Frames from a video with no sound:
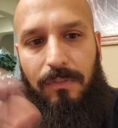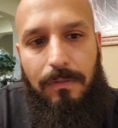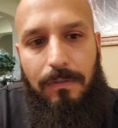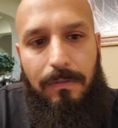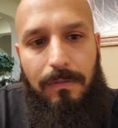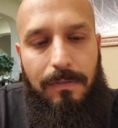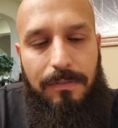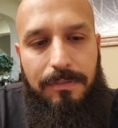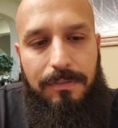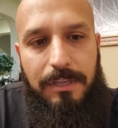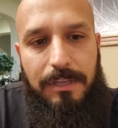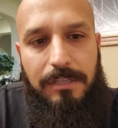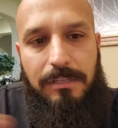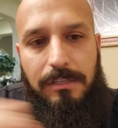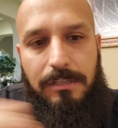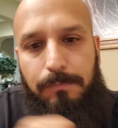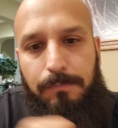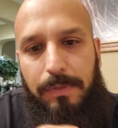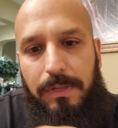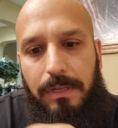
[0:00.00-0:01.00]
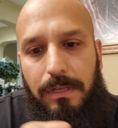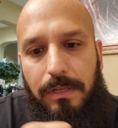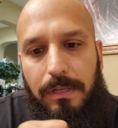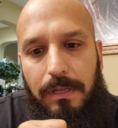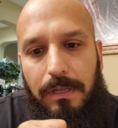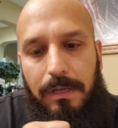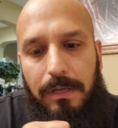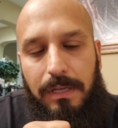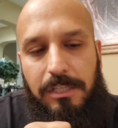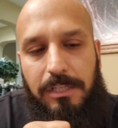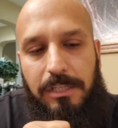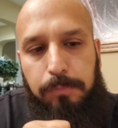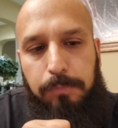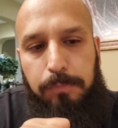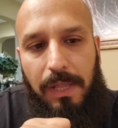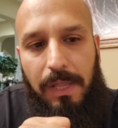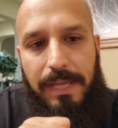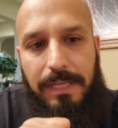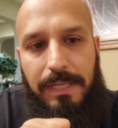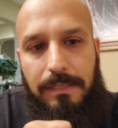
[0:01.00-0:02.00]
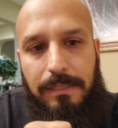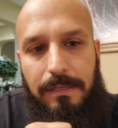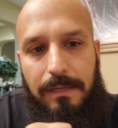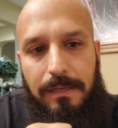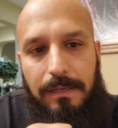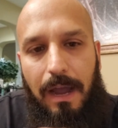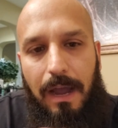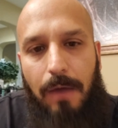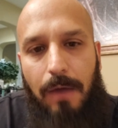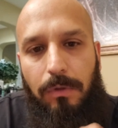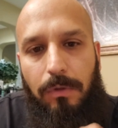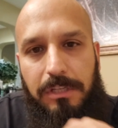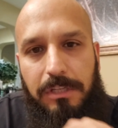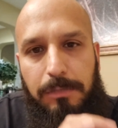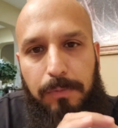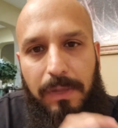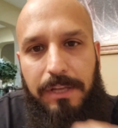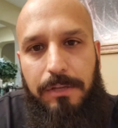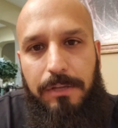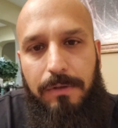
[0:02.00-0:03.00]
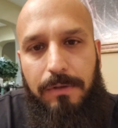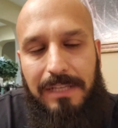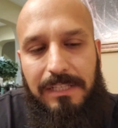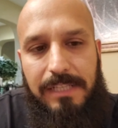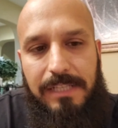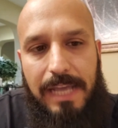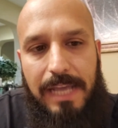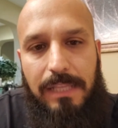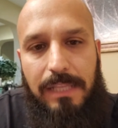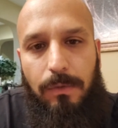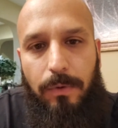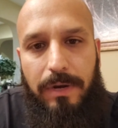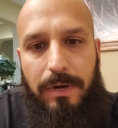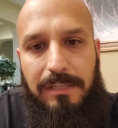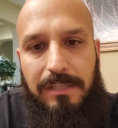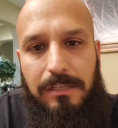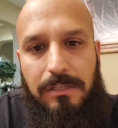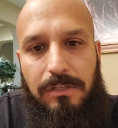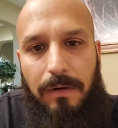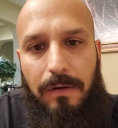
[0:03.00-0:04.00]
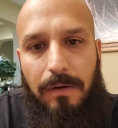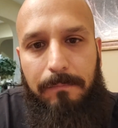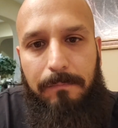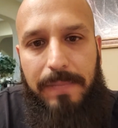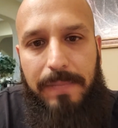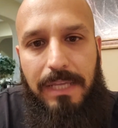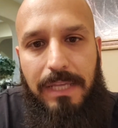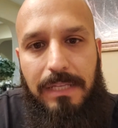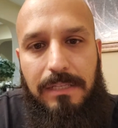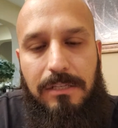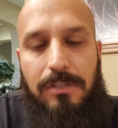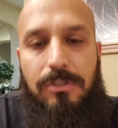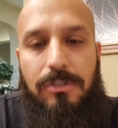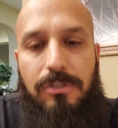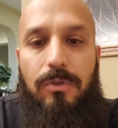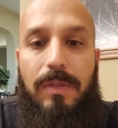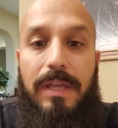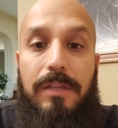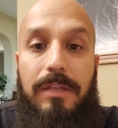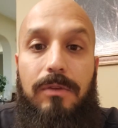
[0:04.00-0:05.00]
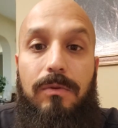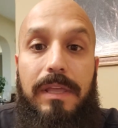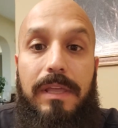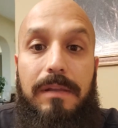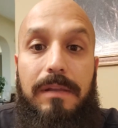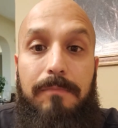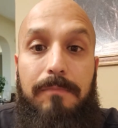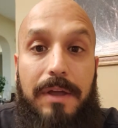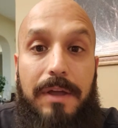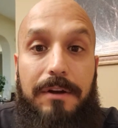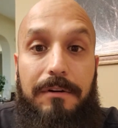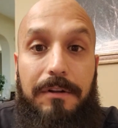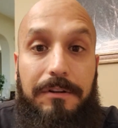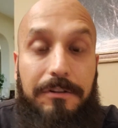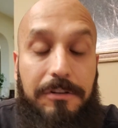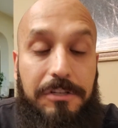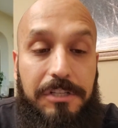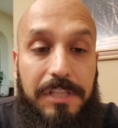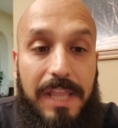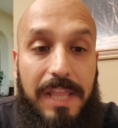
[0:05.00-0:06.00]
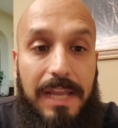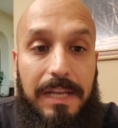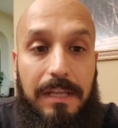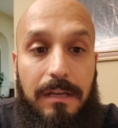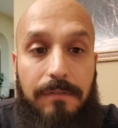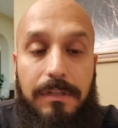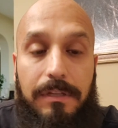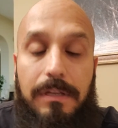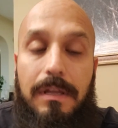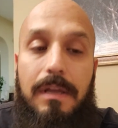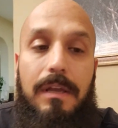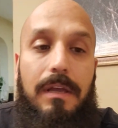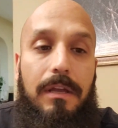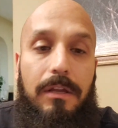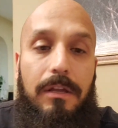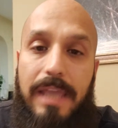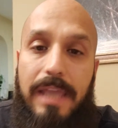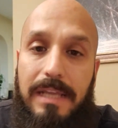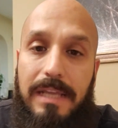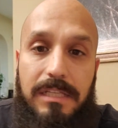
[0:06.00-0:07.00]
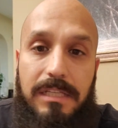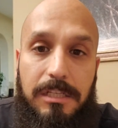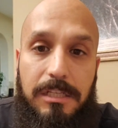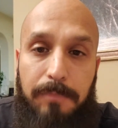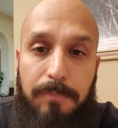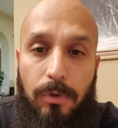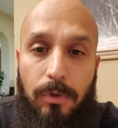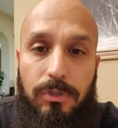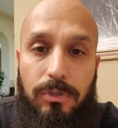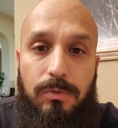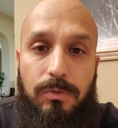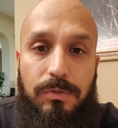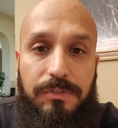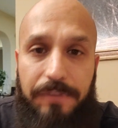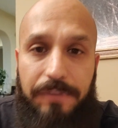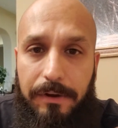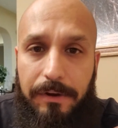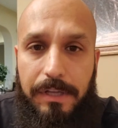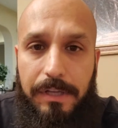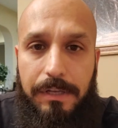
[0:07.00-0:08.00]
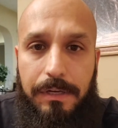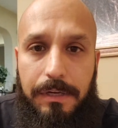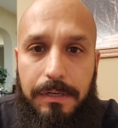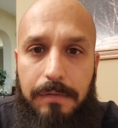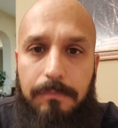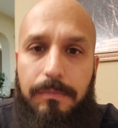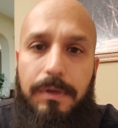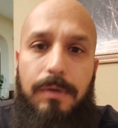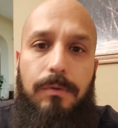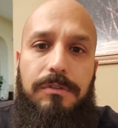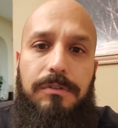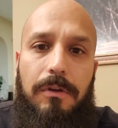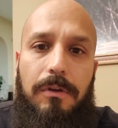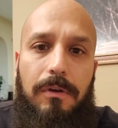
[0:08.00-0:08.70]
this has been explained. I will explain to you guys exactly what SSR means so that you get a better understanding of it. Casey's post was very good, but it was